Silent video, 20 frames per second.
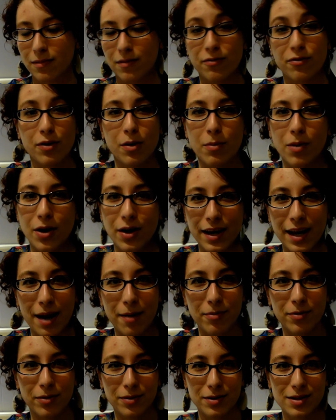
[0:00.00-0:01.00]
from our
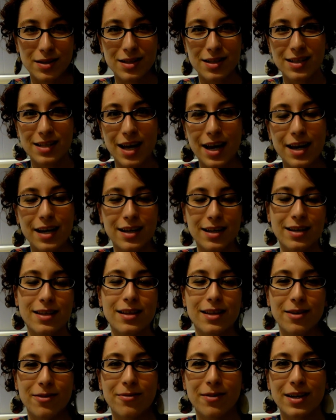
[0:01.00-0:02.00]
capitalist society in
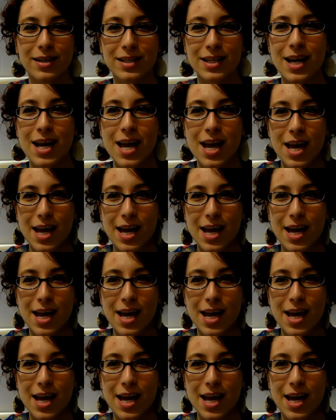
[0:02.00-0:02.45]
the US,